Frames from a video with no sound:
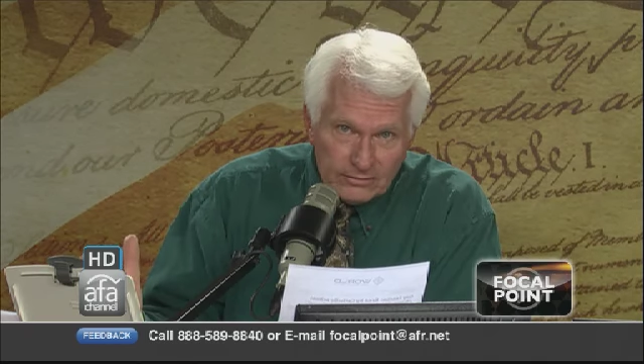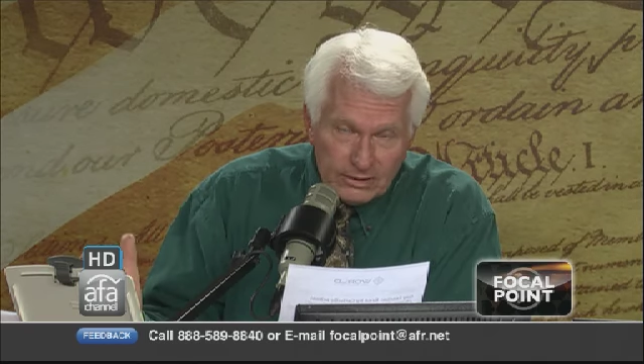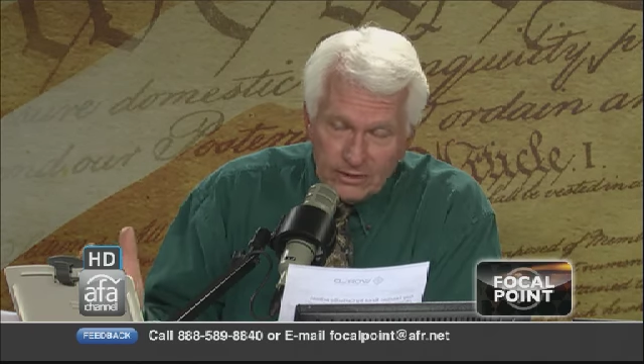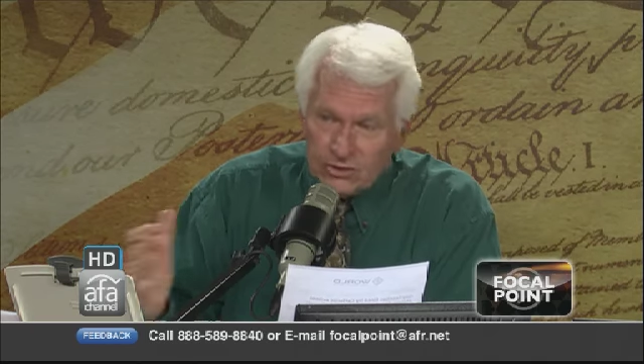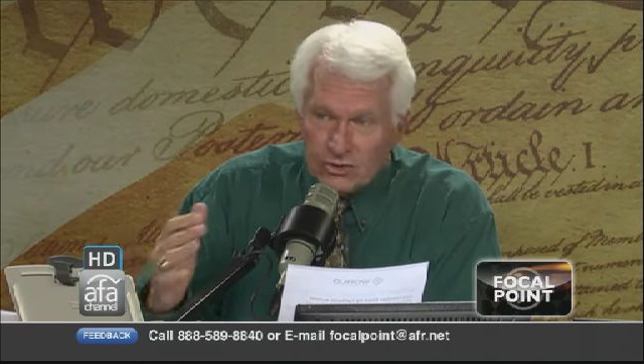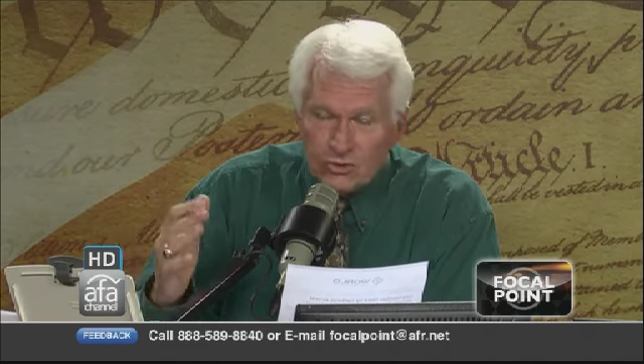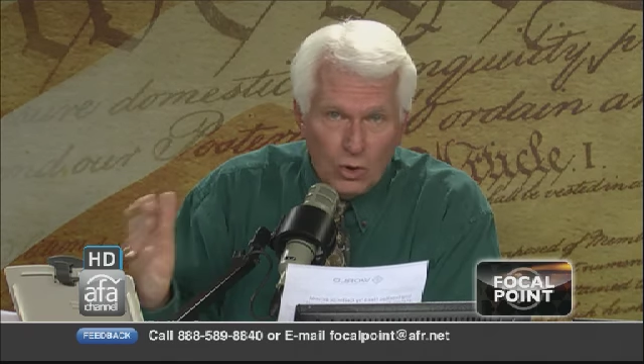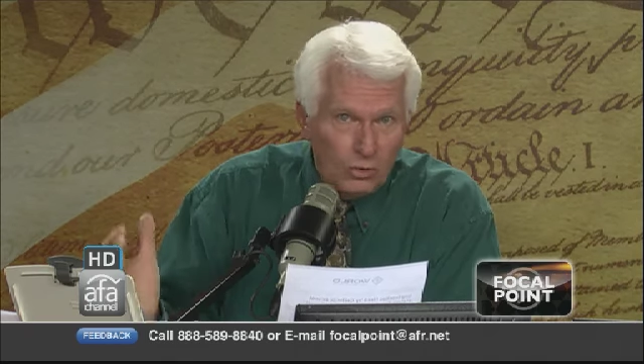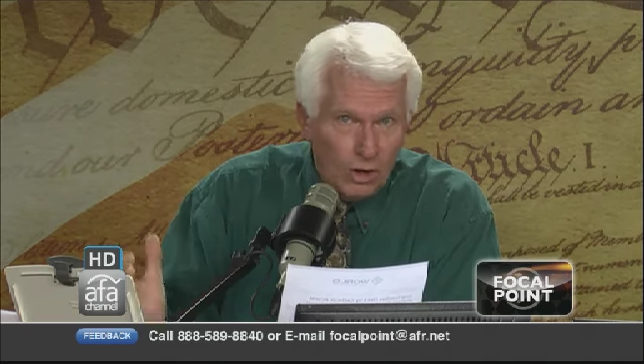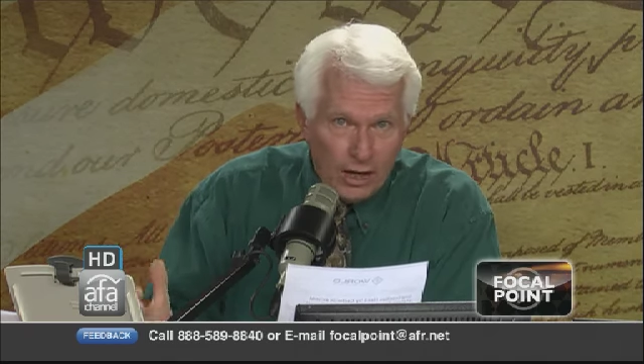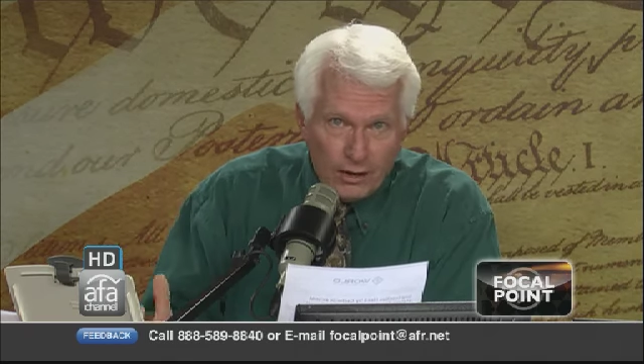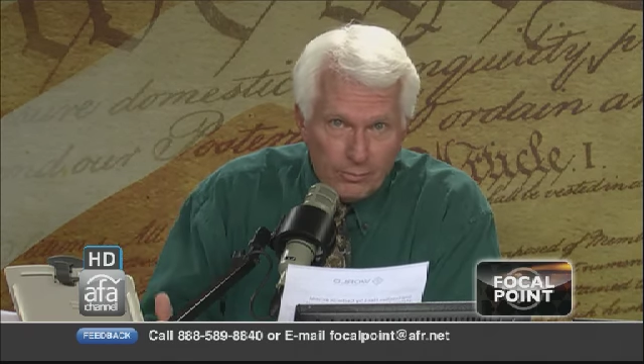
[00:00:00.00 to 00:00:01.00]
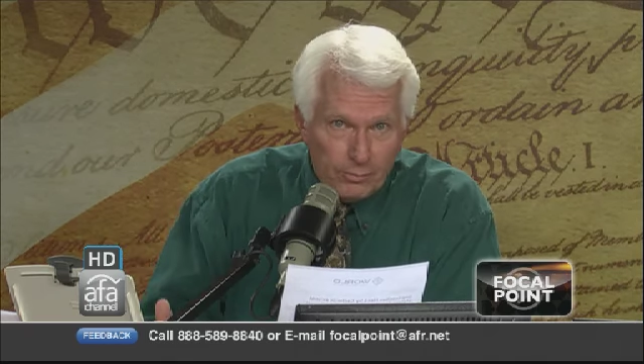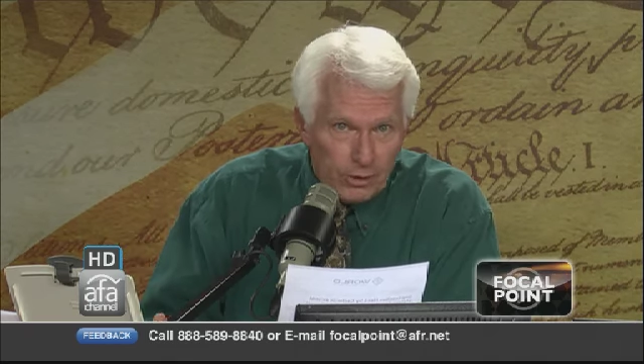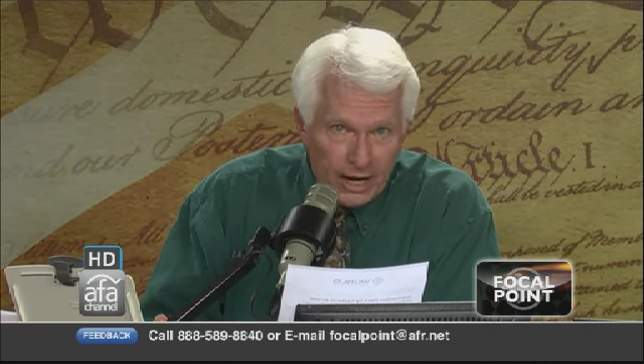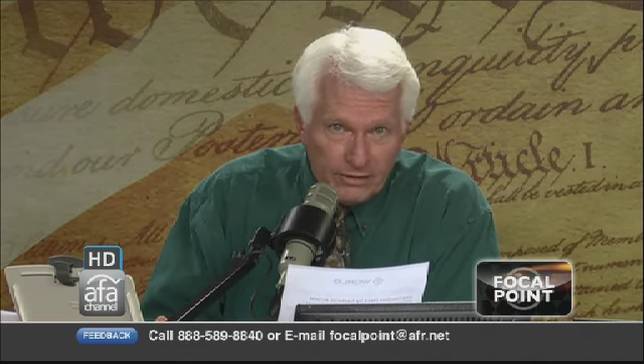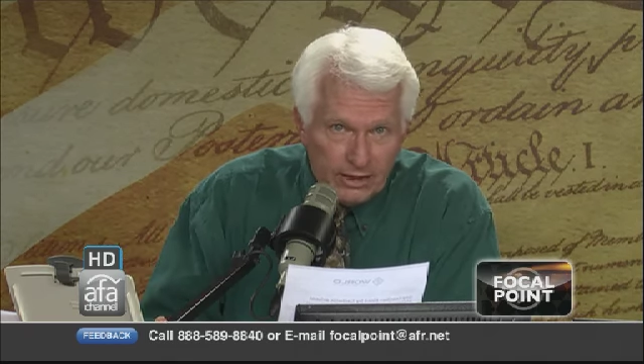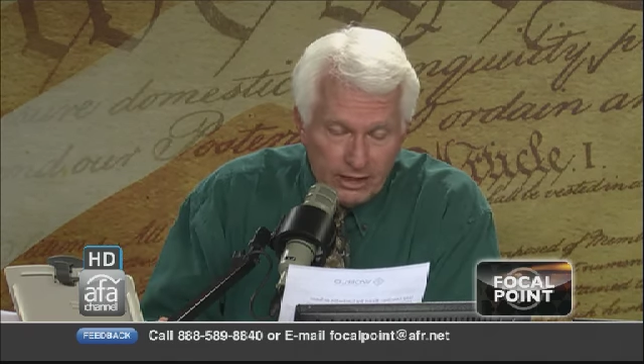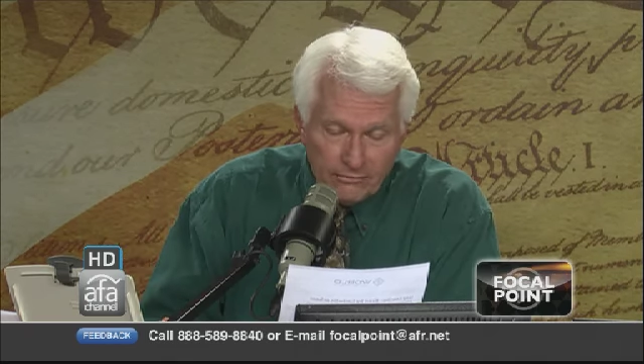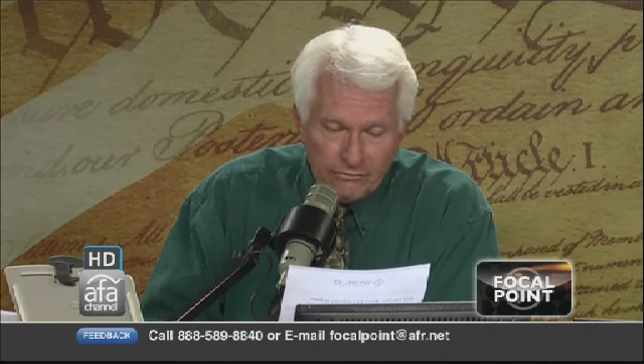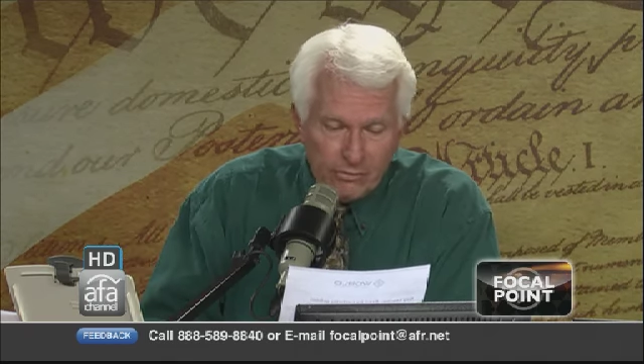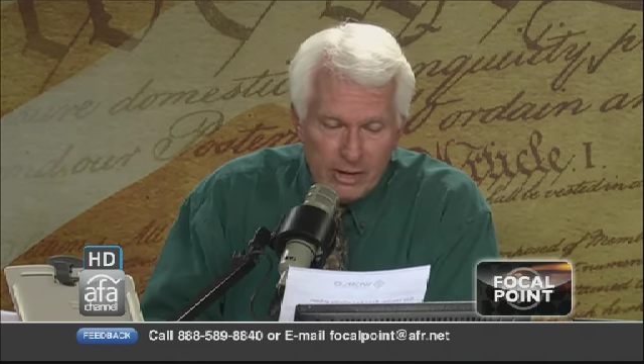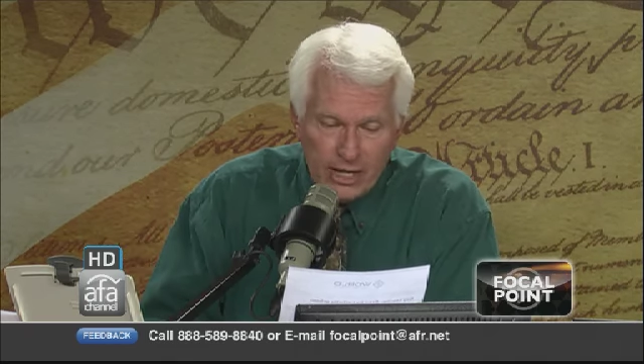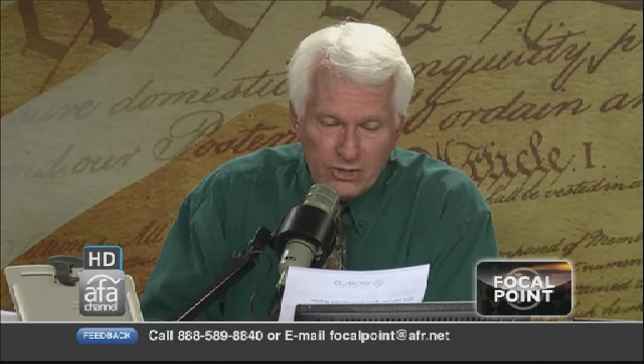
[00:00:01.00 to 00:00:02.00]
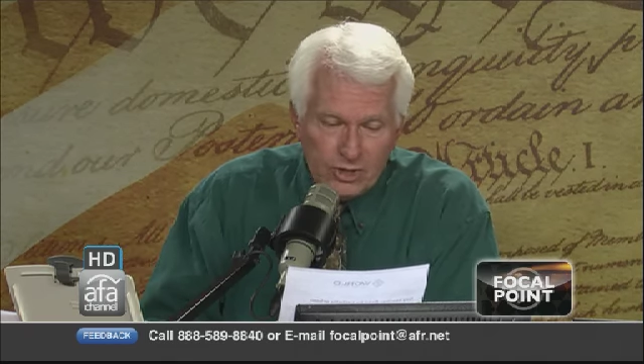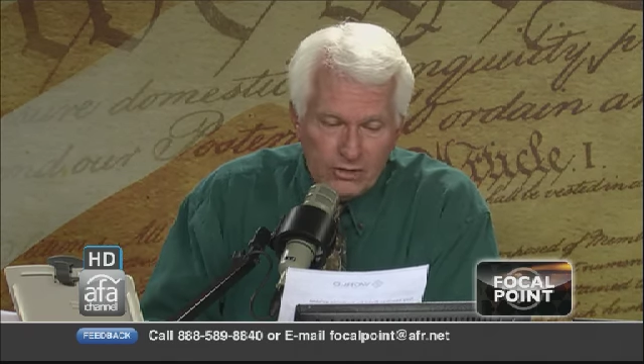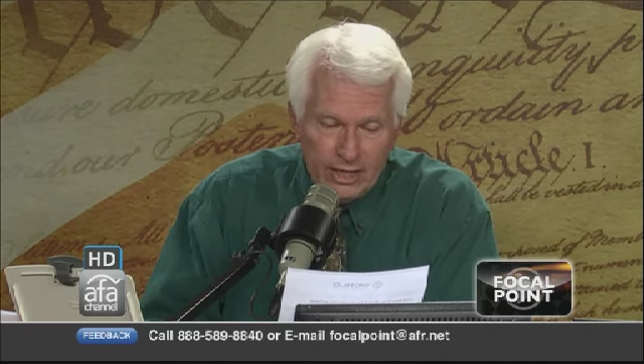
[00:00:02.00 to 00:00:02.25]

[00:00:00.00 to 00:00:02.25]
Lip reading: This is no longer private information